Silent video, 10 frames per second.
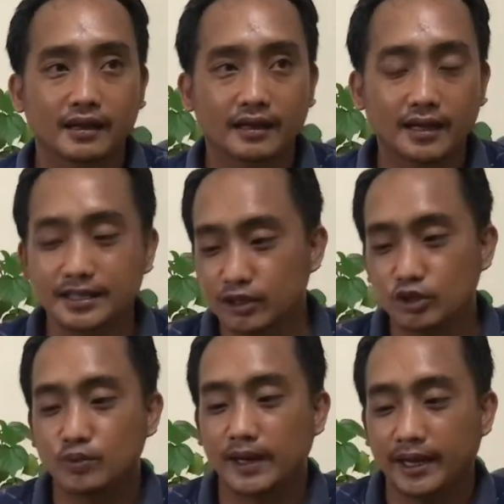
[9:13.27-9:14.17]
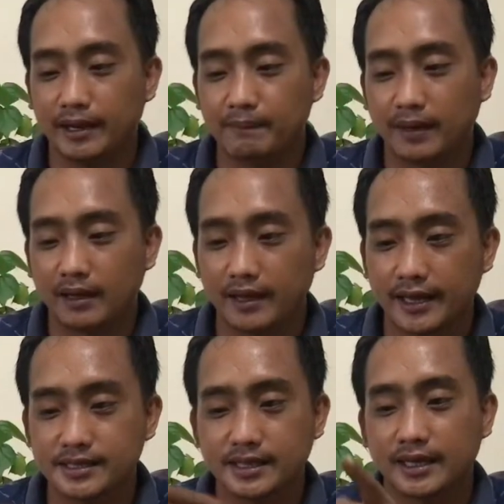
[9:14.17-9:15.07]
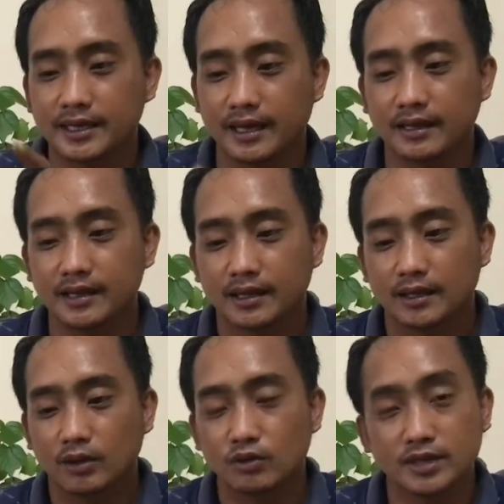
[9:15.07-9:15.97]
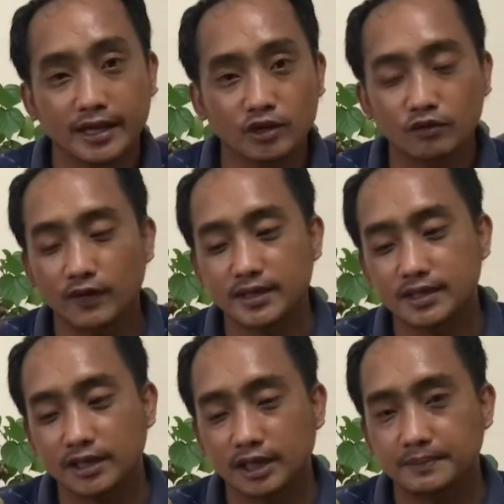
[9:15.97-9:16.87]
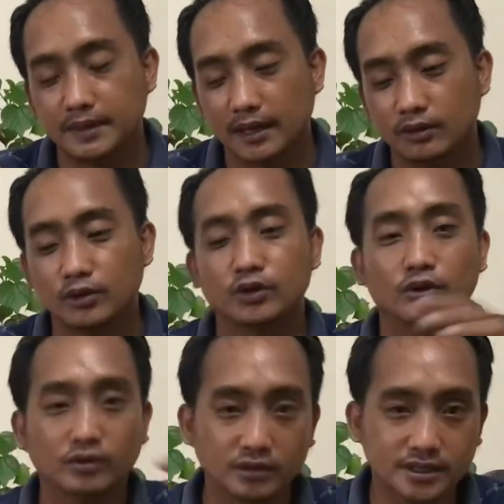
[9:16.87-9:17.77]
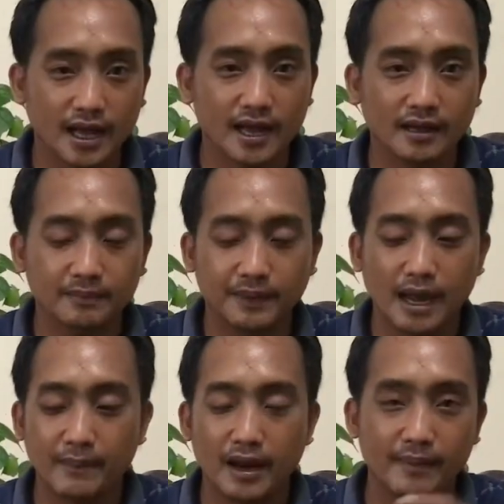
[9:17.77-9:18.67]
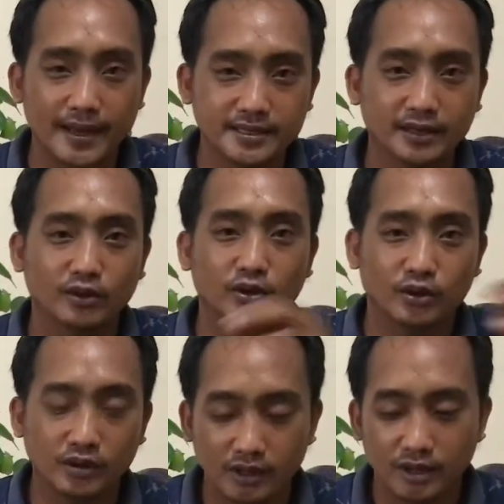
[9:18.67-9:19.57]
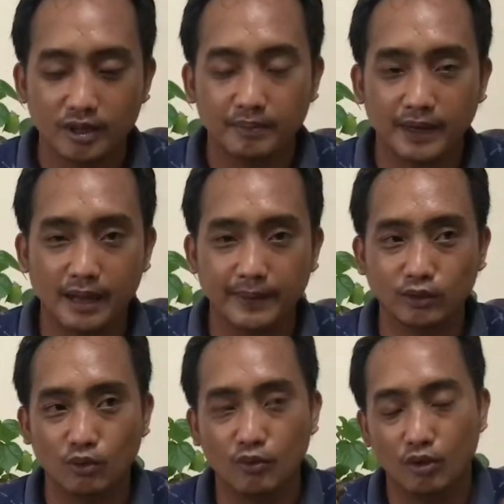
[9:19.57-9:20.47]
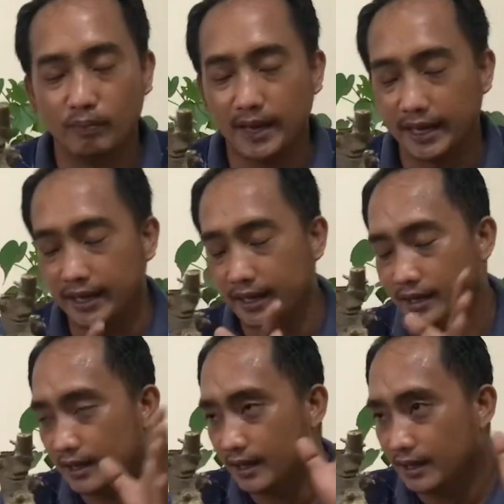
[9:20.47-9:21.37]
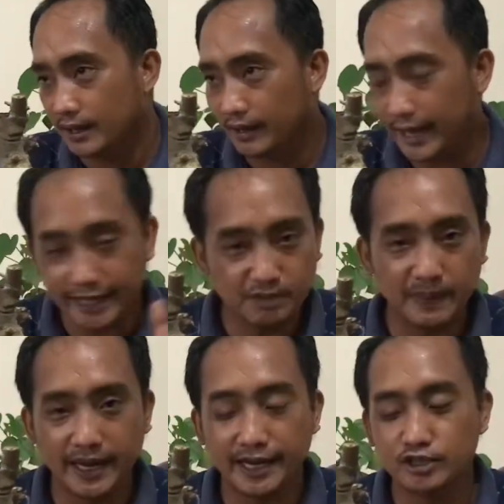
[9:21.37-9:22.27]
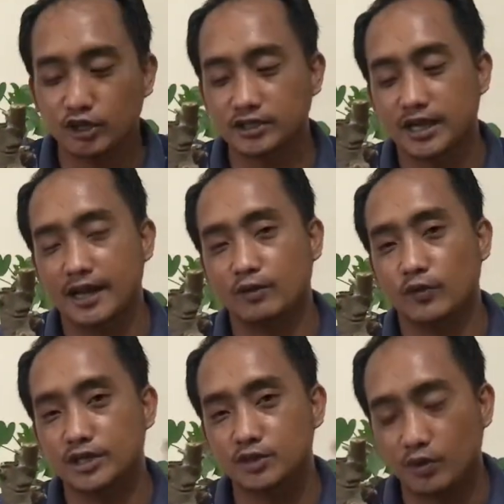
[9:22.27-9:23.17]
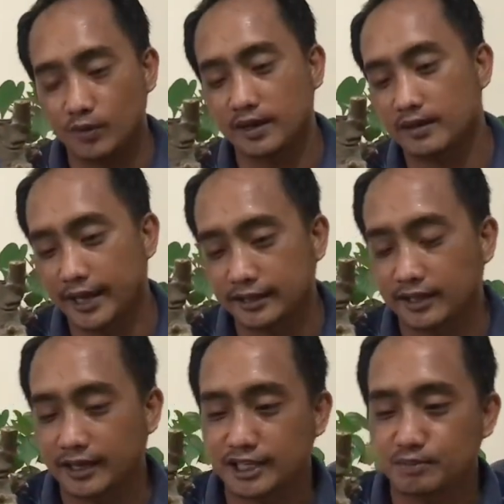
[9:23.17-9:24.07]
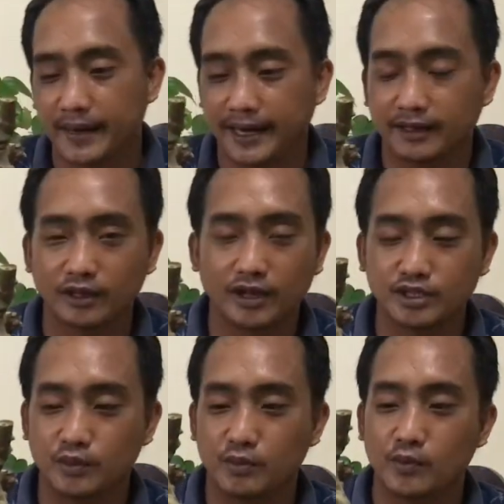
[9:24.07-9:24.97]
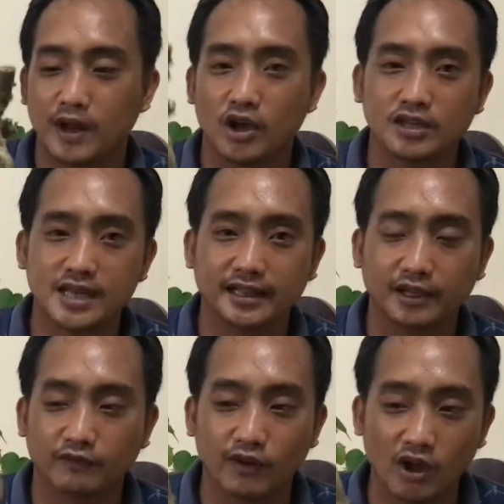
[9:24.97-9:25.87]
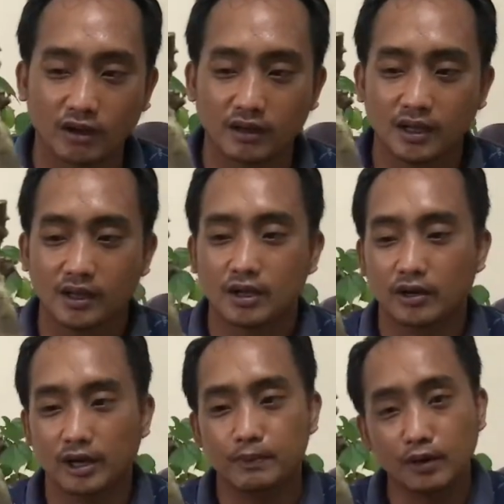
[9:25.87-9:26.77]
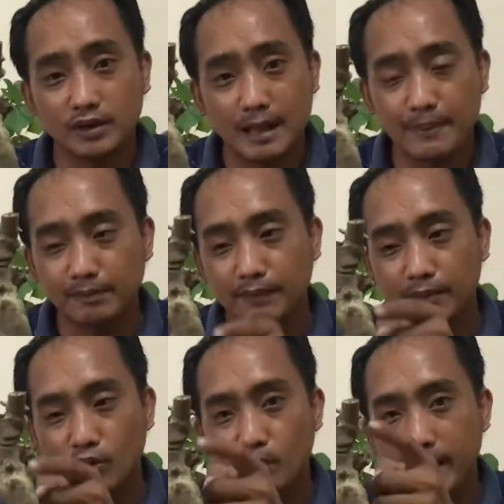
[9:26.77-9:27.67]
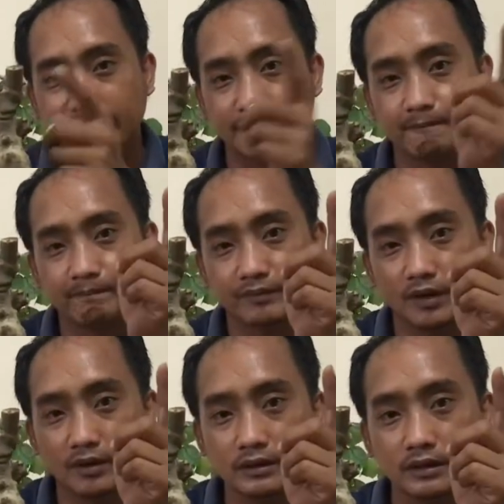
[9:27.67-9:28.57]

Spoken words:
Kasi usually, pag S na ganyan, kung saan yung first curve, doon yung sanga pinapalabas at doon yung pinapatubo. May explanation dyan which we will later explain, no, as we move along sa ating vlog. Okay, pero dapat may movement, no?